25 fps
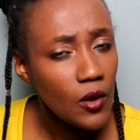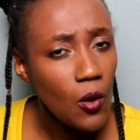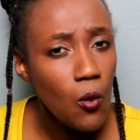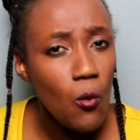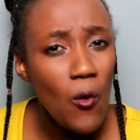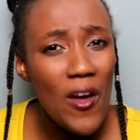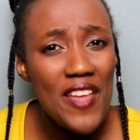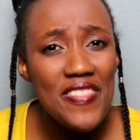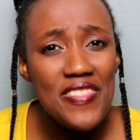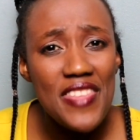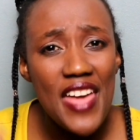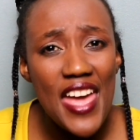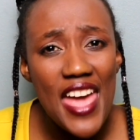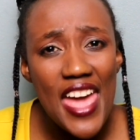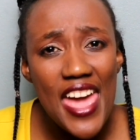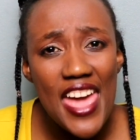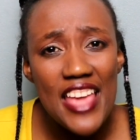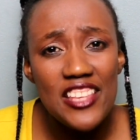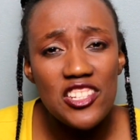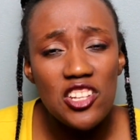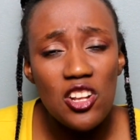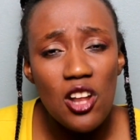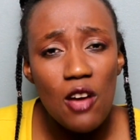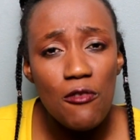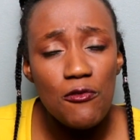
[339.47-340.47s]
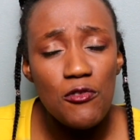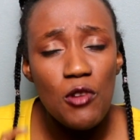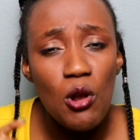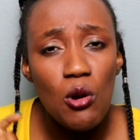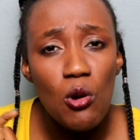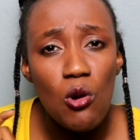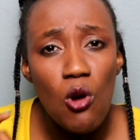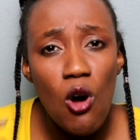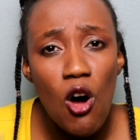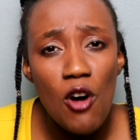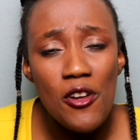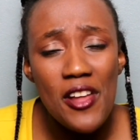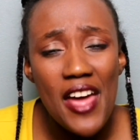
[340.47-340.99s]
when the angel of the
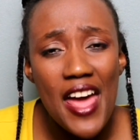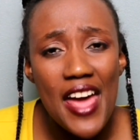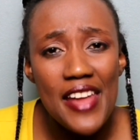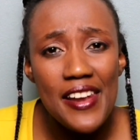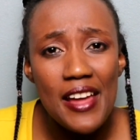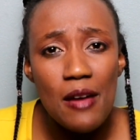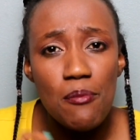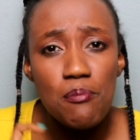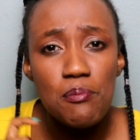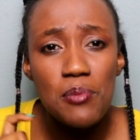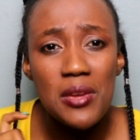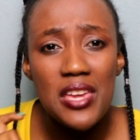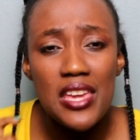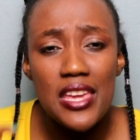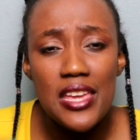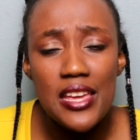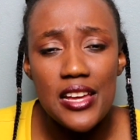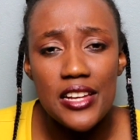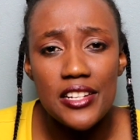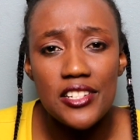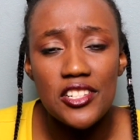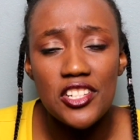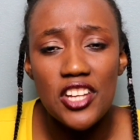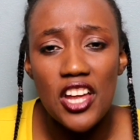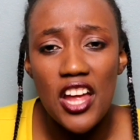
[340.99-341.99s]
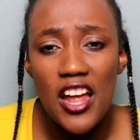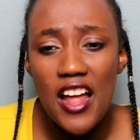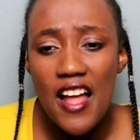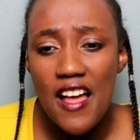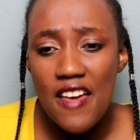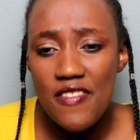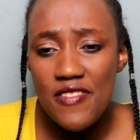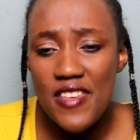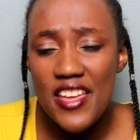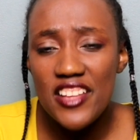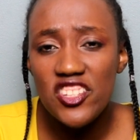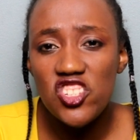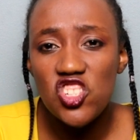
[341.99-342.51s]
Lord had appeared,
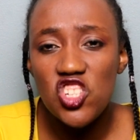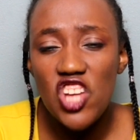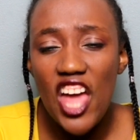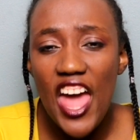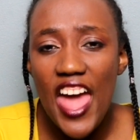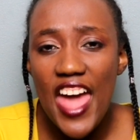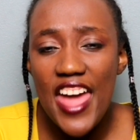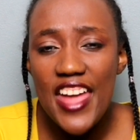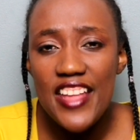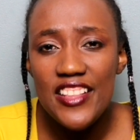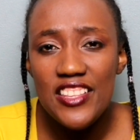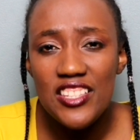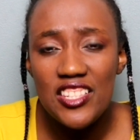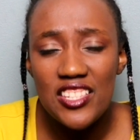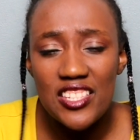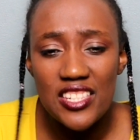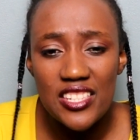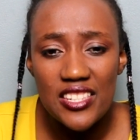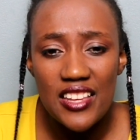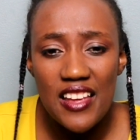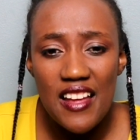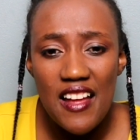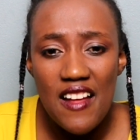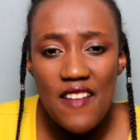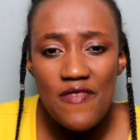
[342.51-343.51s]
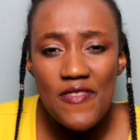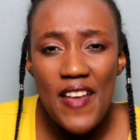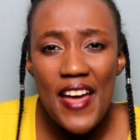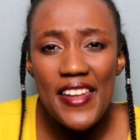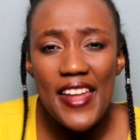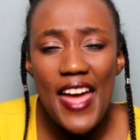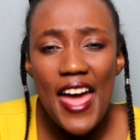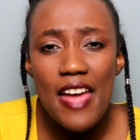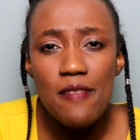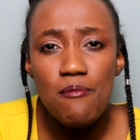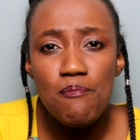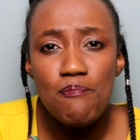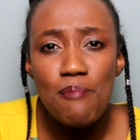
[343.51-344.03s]
the chains that
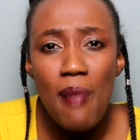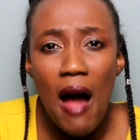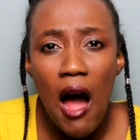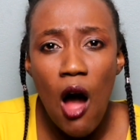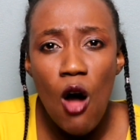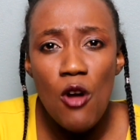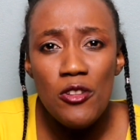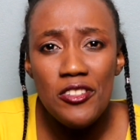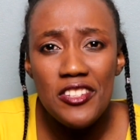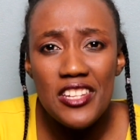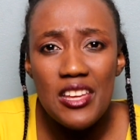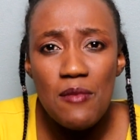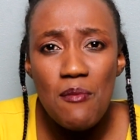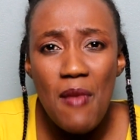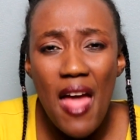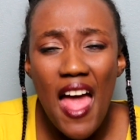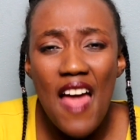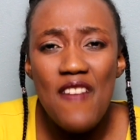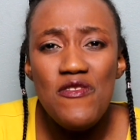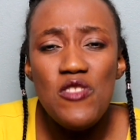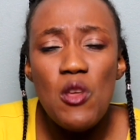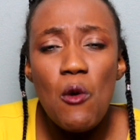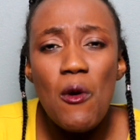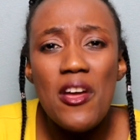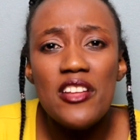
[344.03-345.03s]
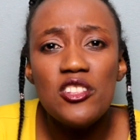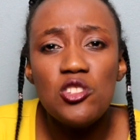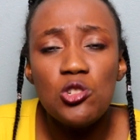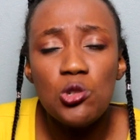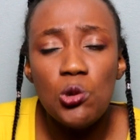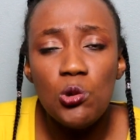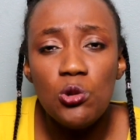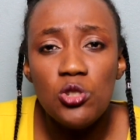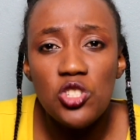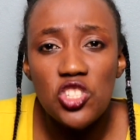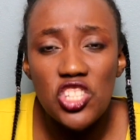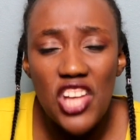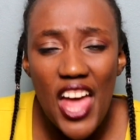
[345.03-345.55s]
had bound him, and there were
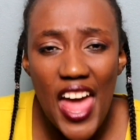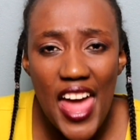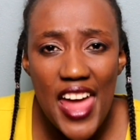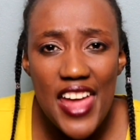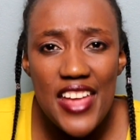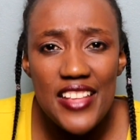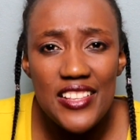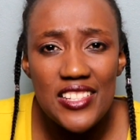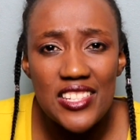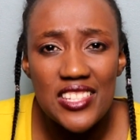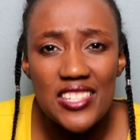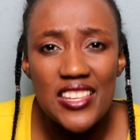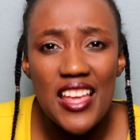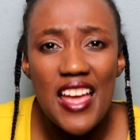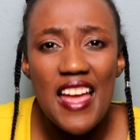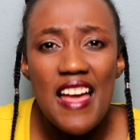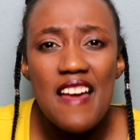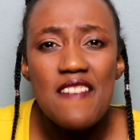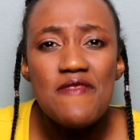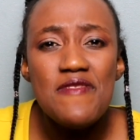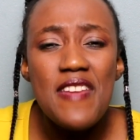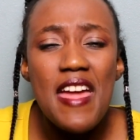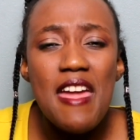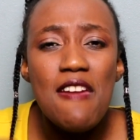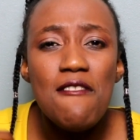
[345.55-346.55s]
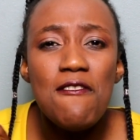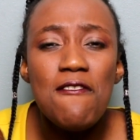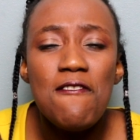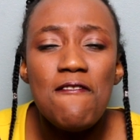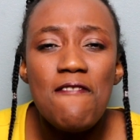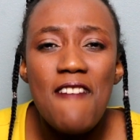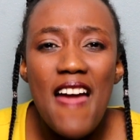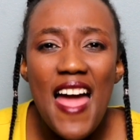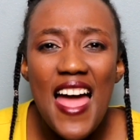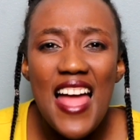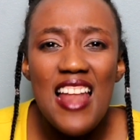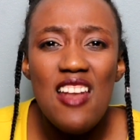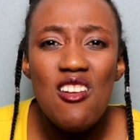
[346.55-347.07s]
two chains, they
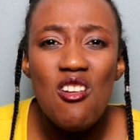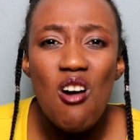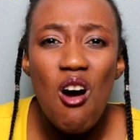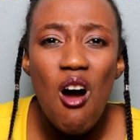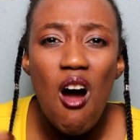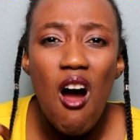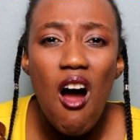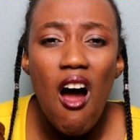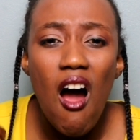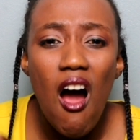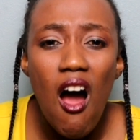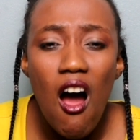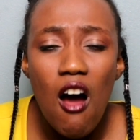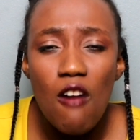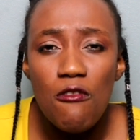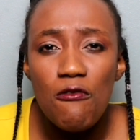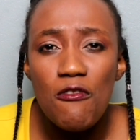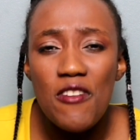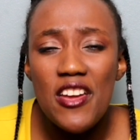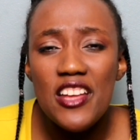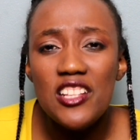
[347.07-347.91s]
fell off.